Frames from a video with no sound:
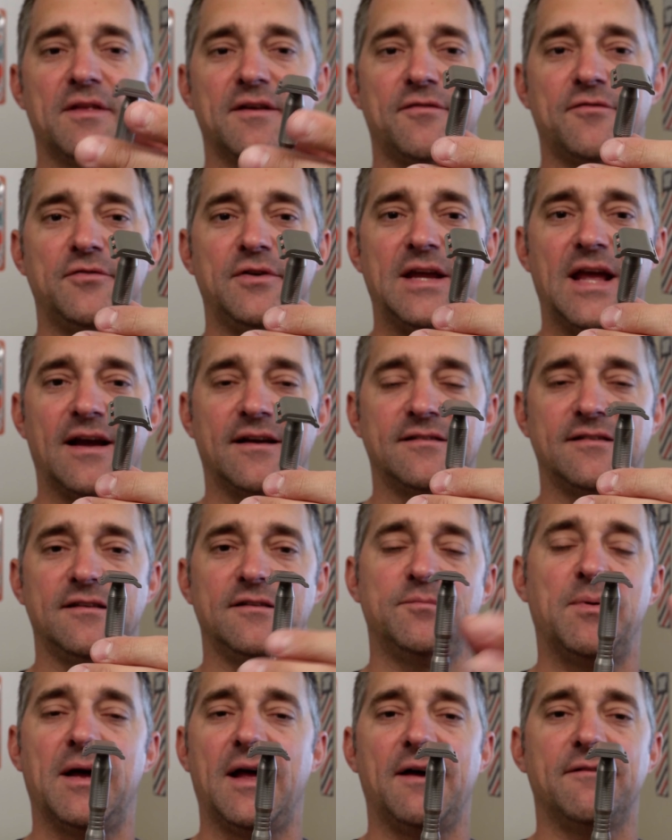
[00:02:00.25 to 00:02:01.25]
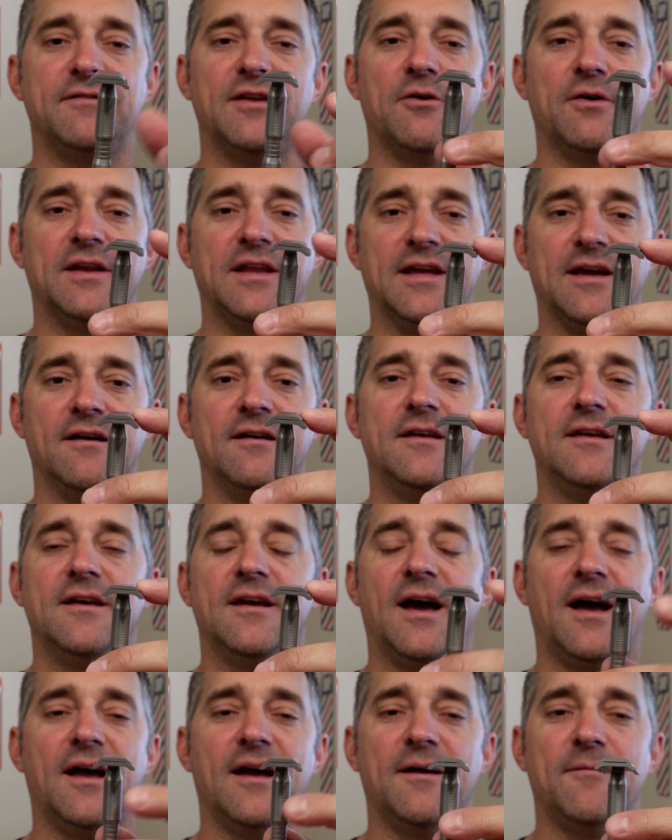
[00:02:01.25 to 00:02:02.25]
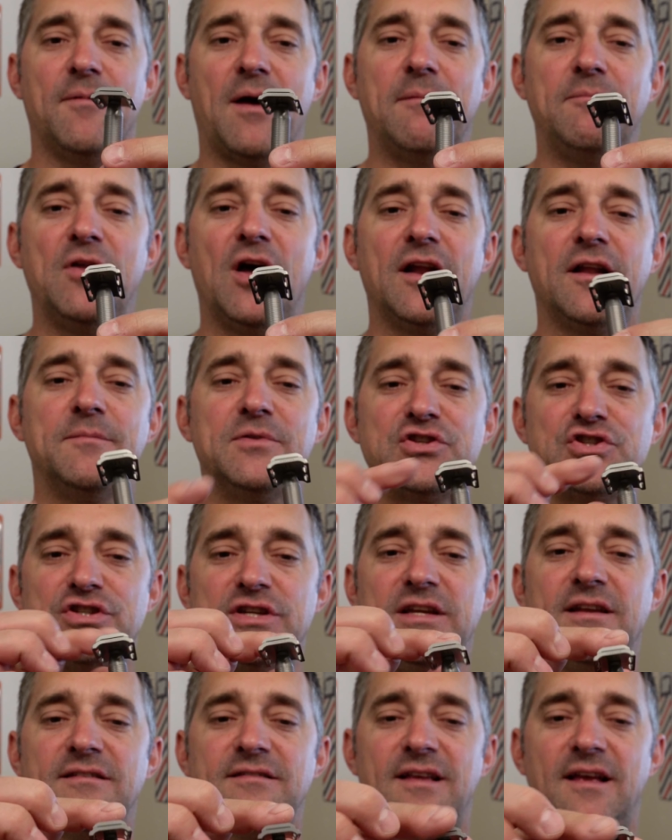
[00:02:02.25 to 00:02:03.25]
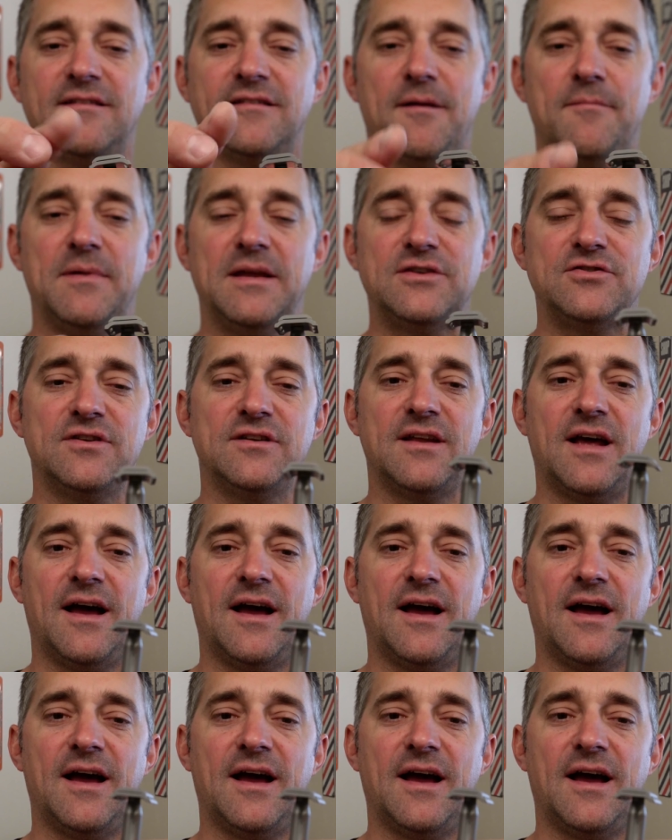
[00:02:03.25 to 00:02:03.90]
a 3-axis, but I have no idea. I'm not a machinist, as I mentioned.